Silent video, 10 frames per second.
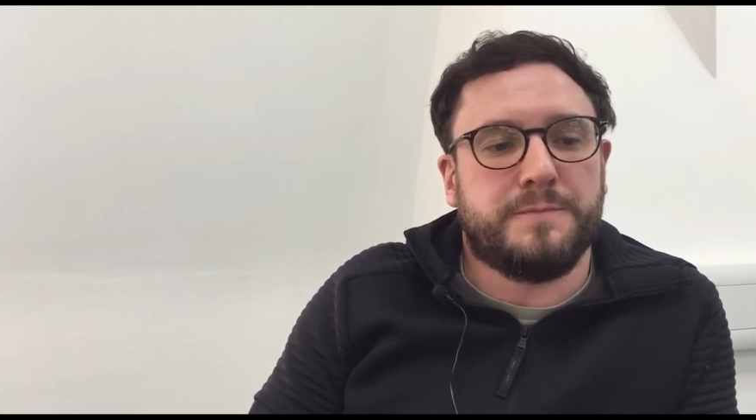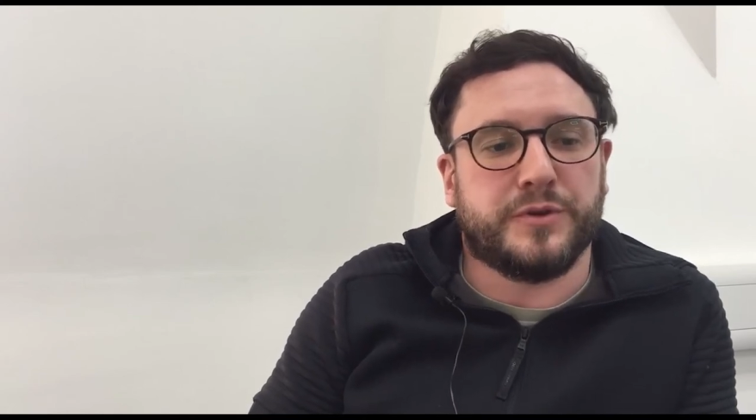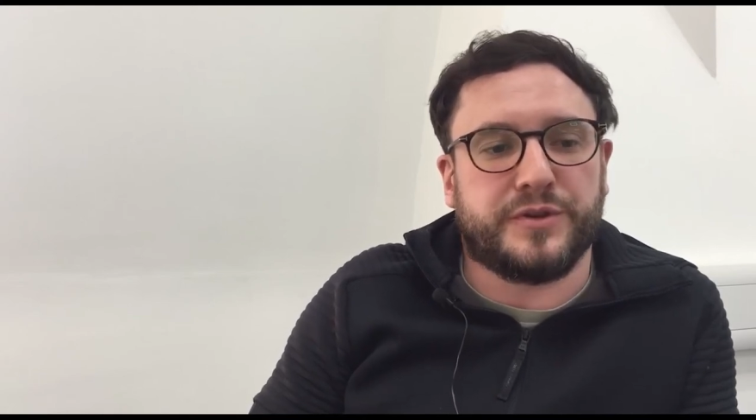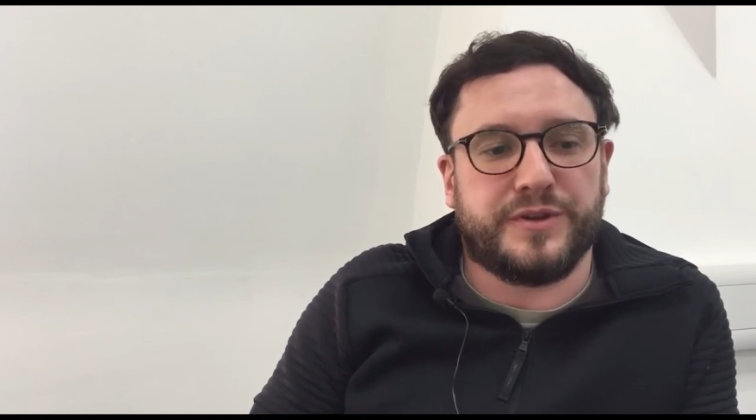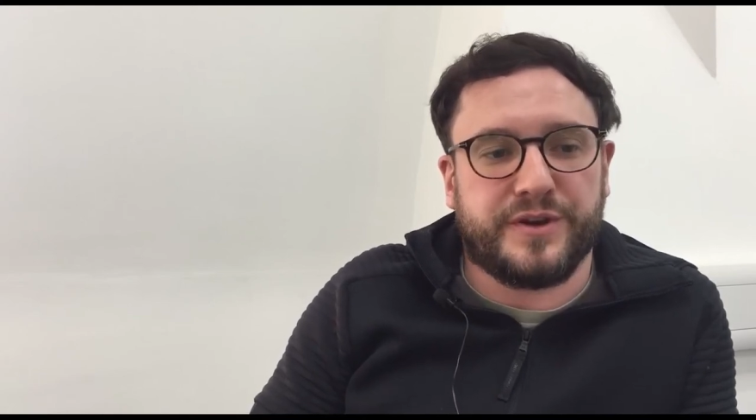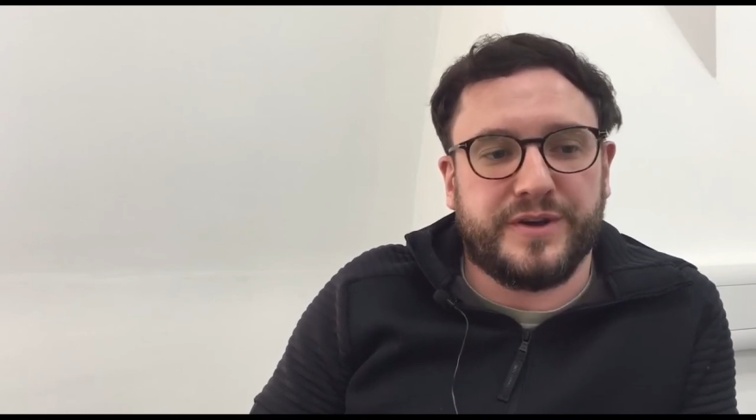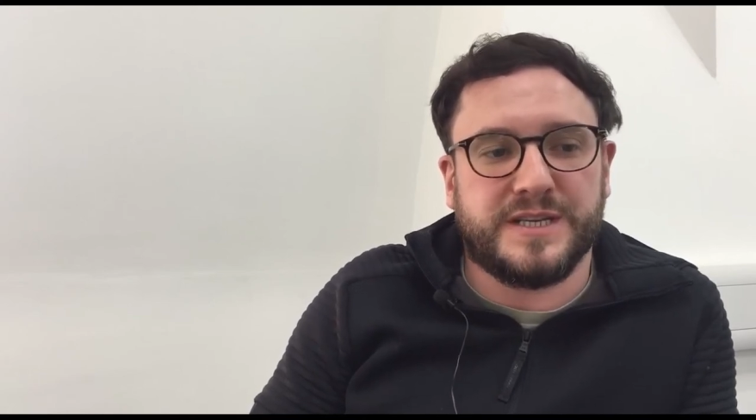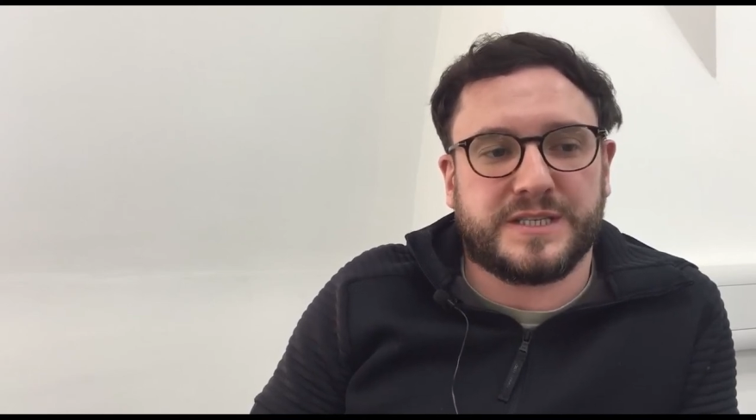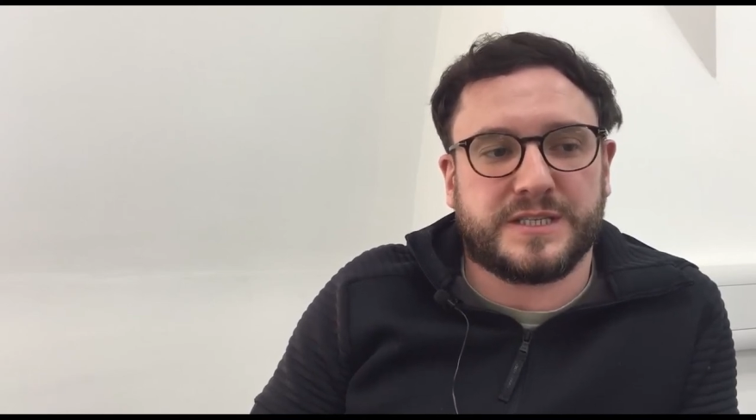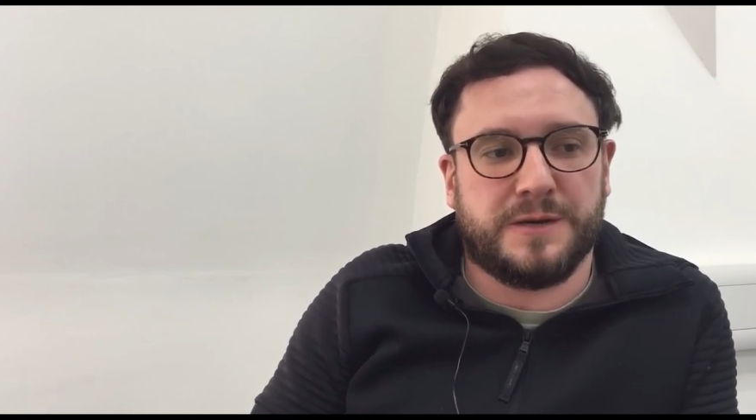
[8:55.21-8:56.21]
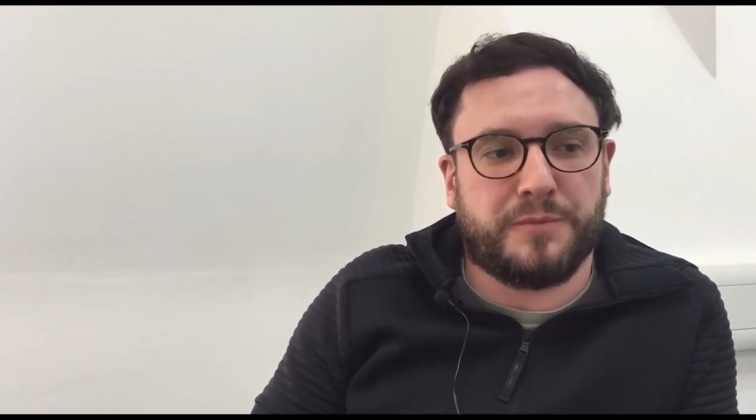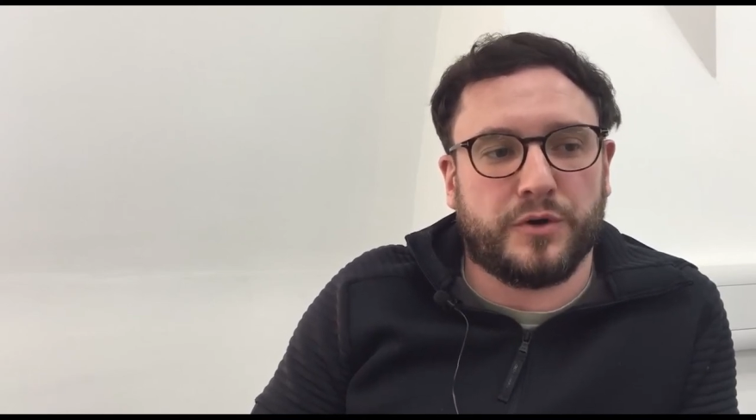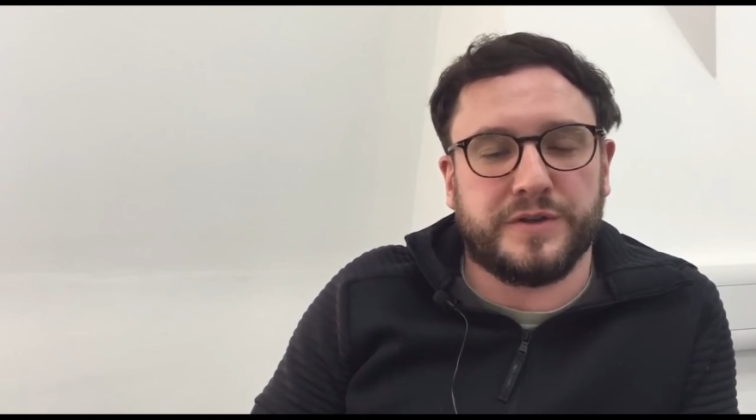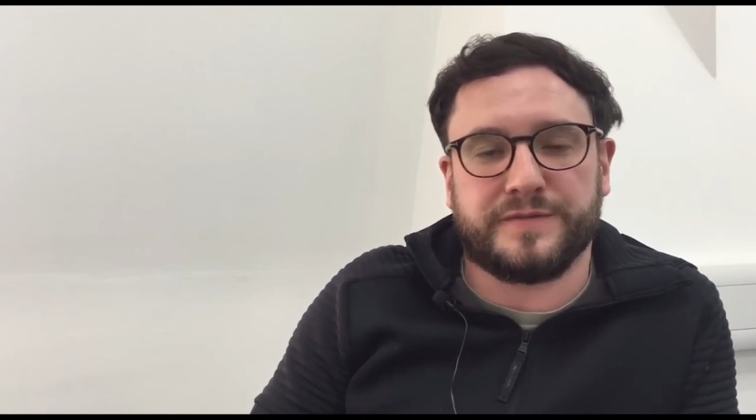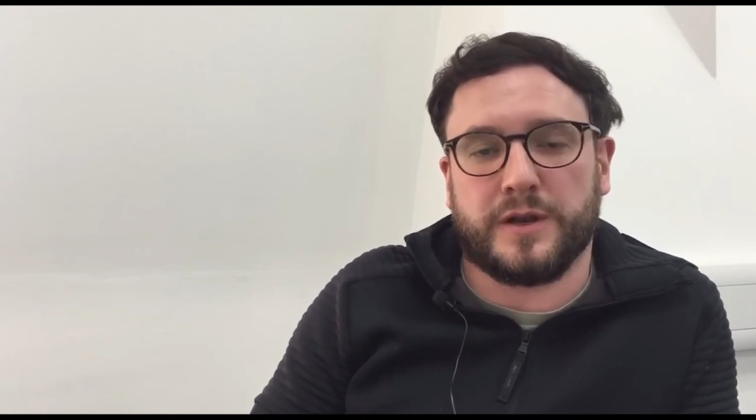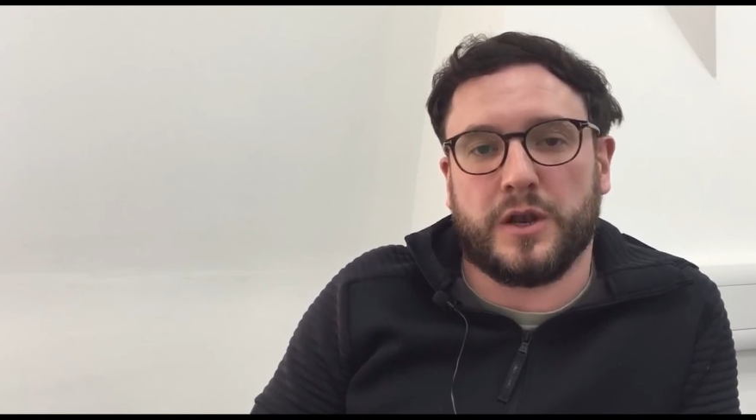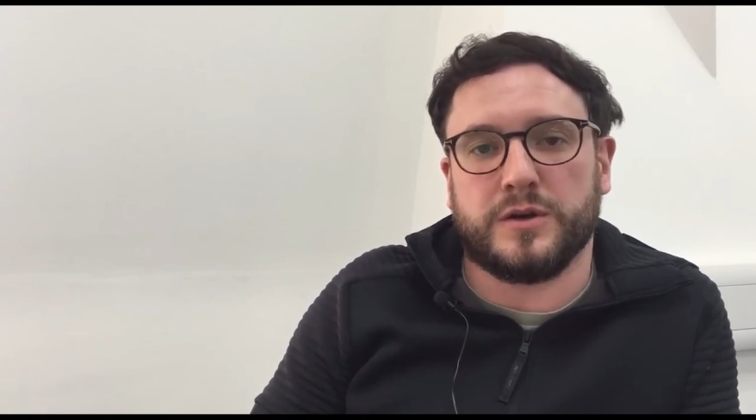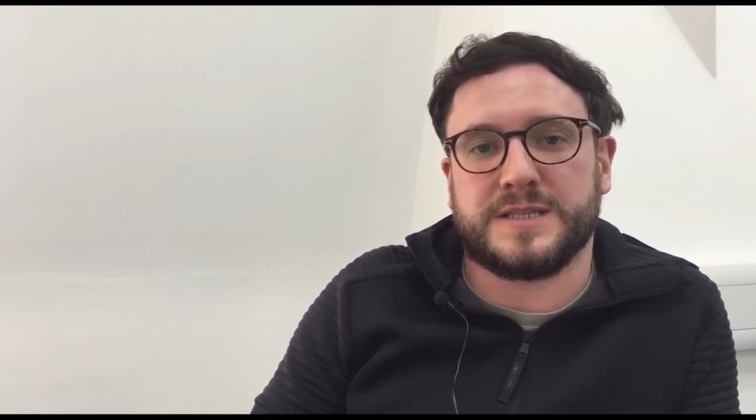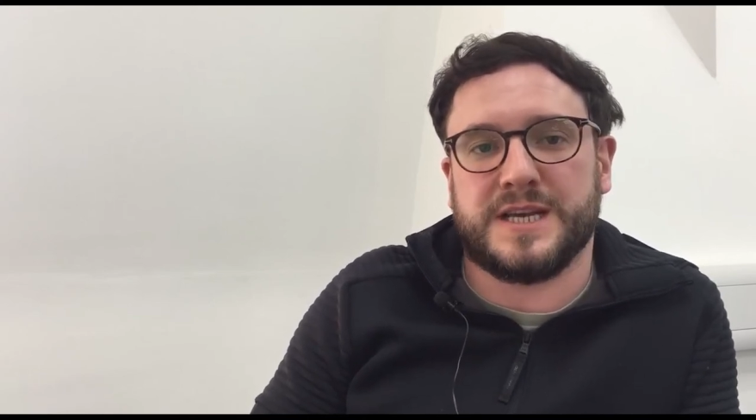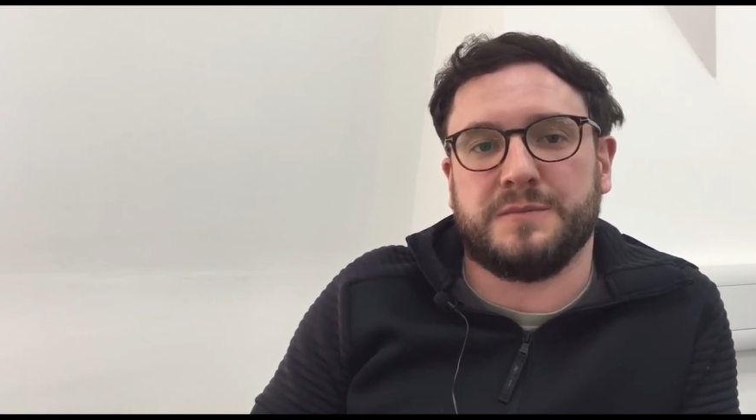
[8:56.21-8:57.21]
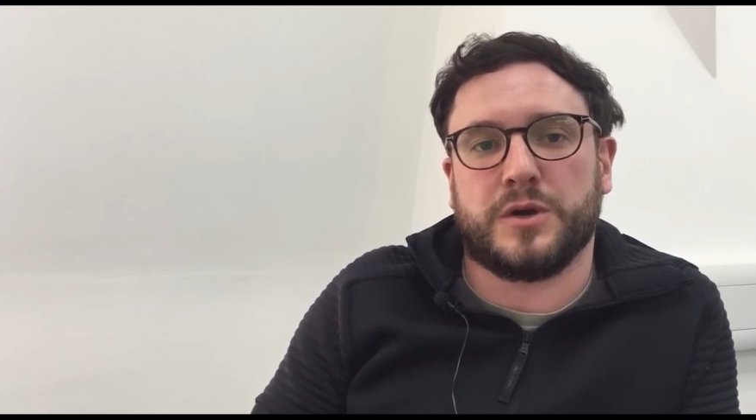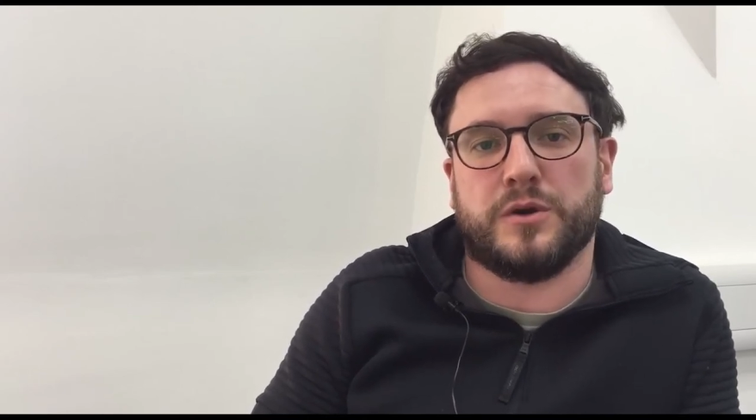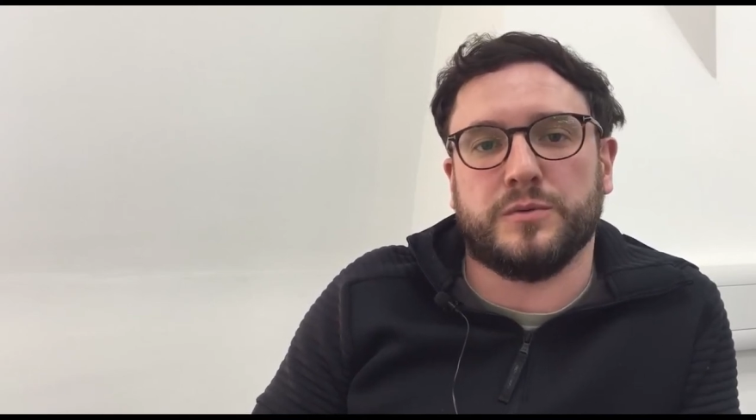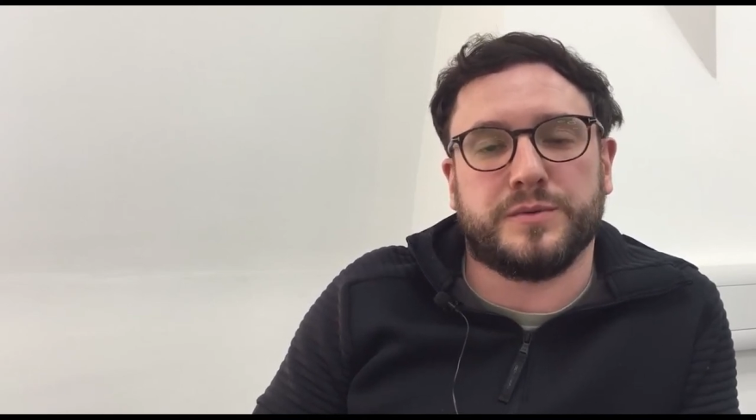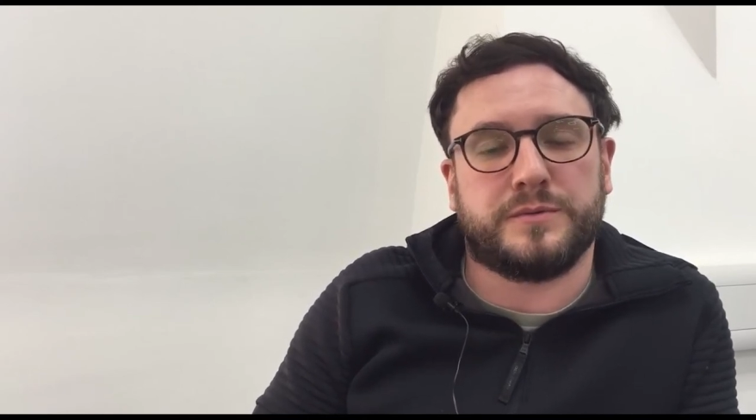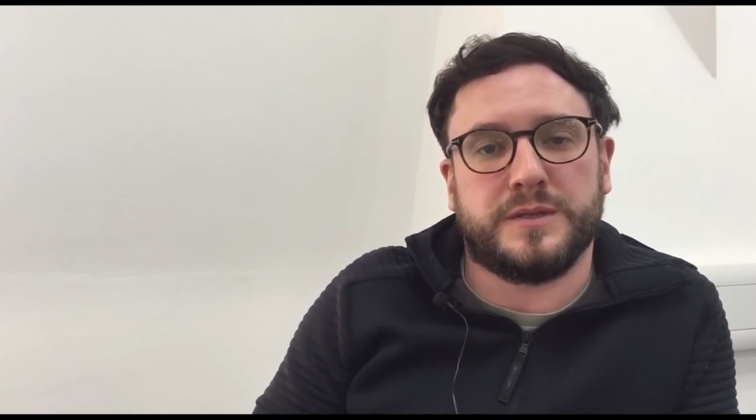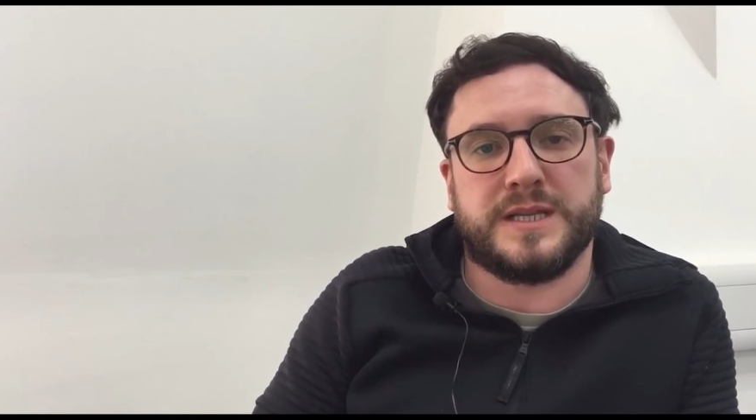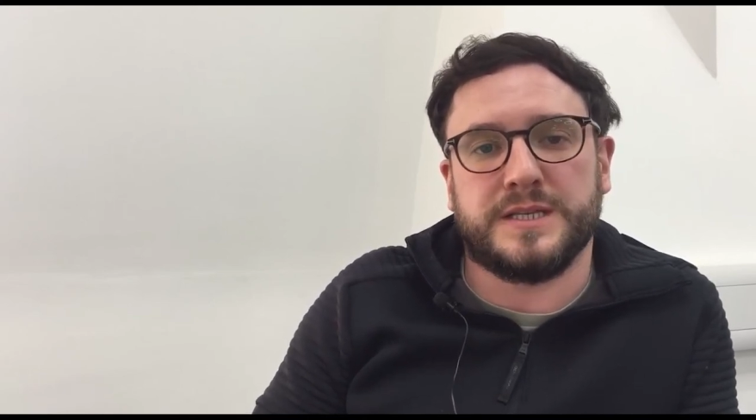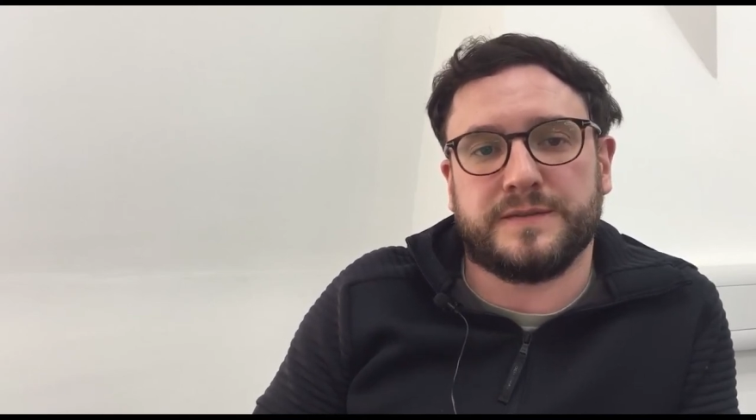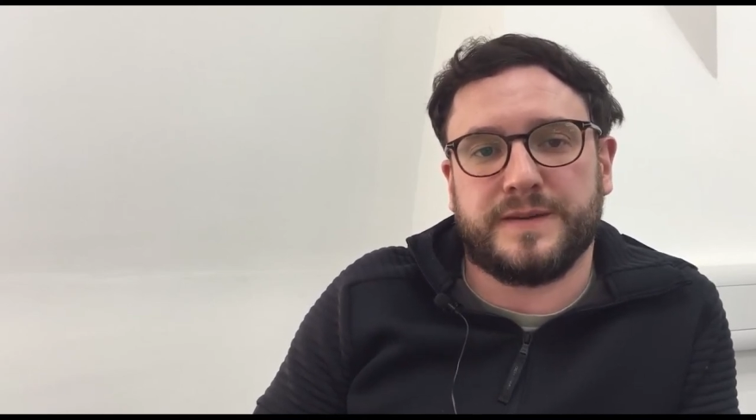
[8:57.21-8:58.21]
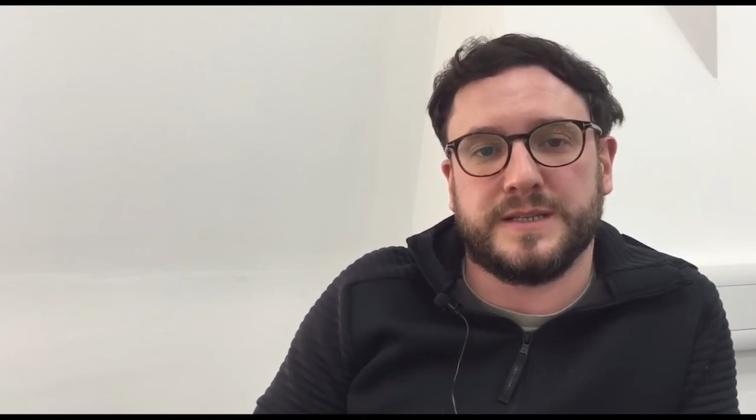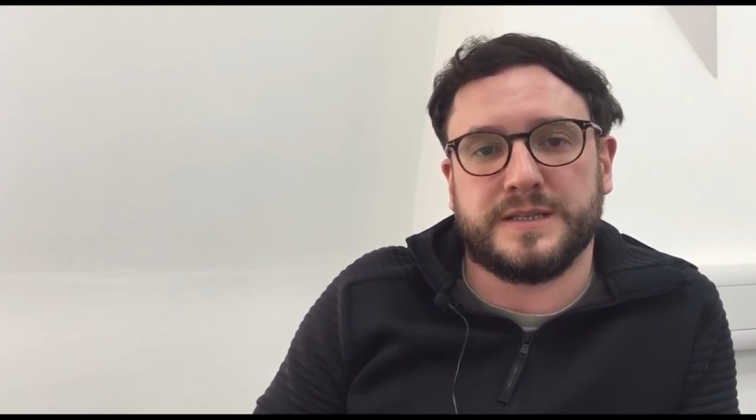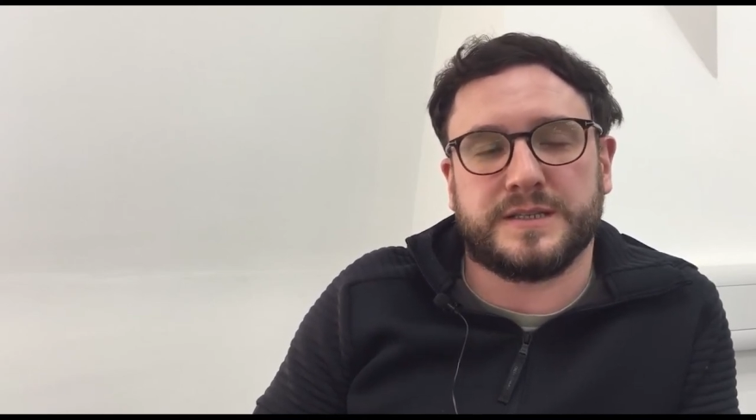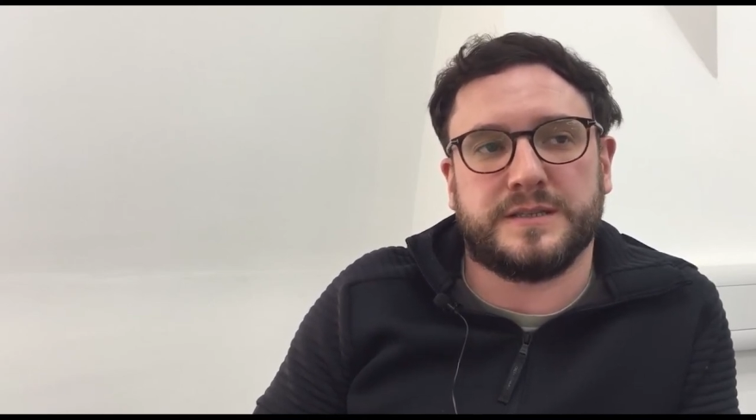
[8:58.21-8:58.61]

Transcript: But there is a point for a long-term goal with these offenders,